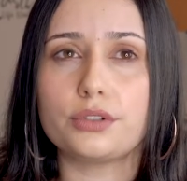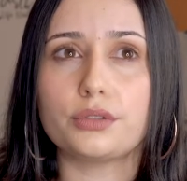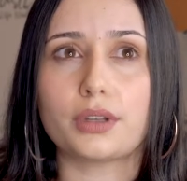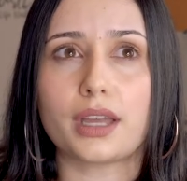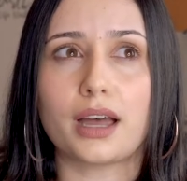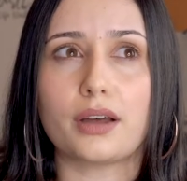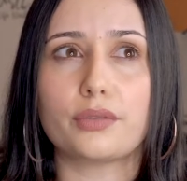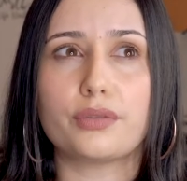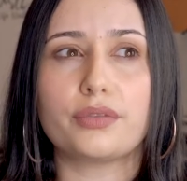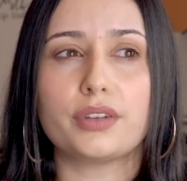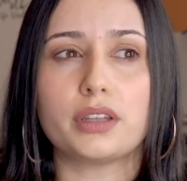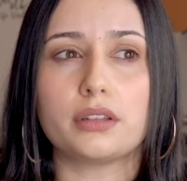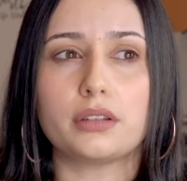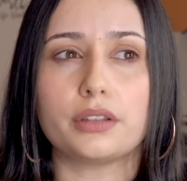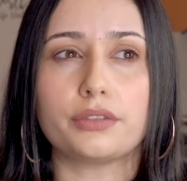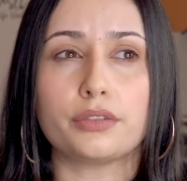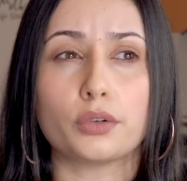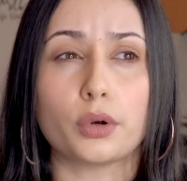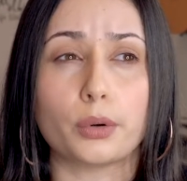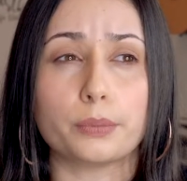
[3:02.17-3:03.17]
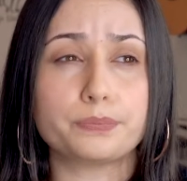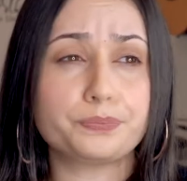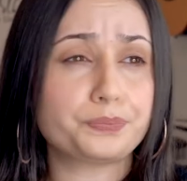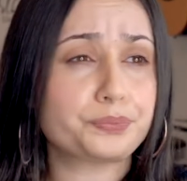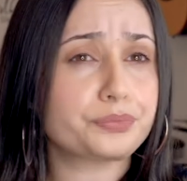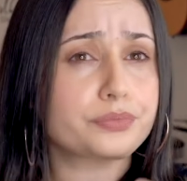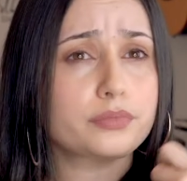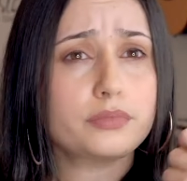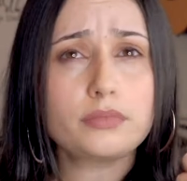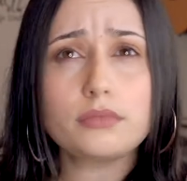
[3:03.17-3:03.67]
You can't feel if you're
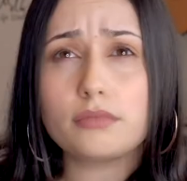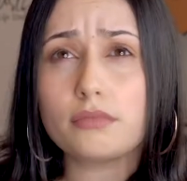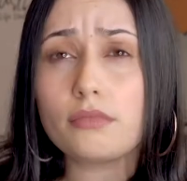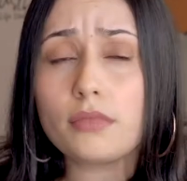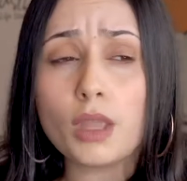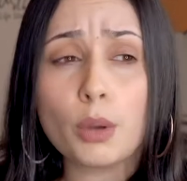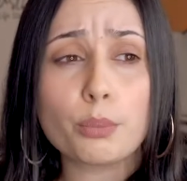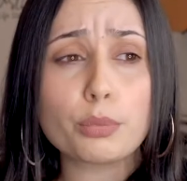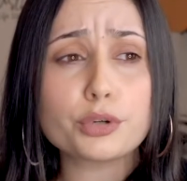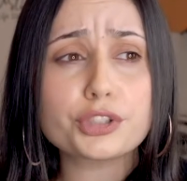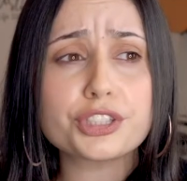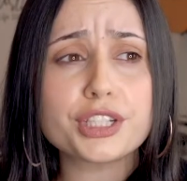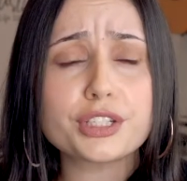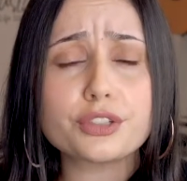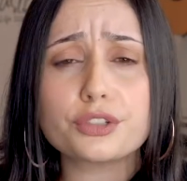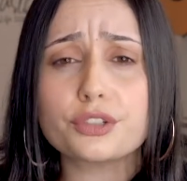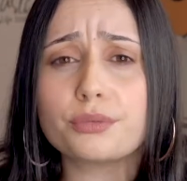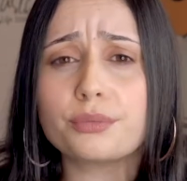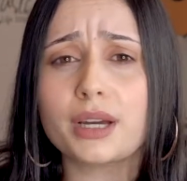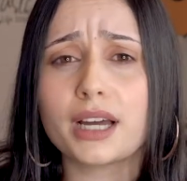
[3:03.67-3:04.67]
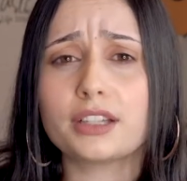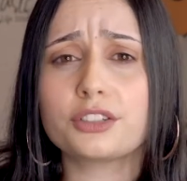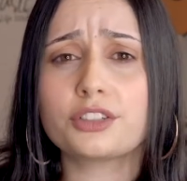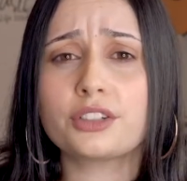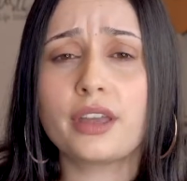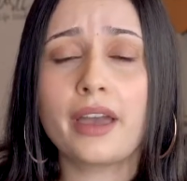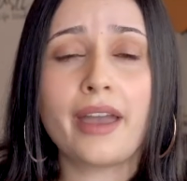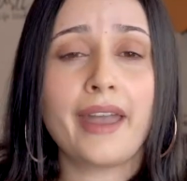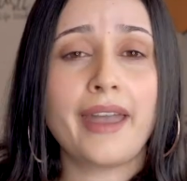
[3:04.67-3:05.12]
pushing too much.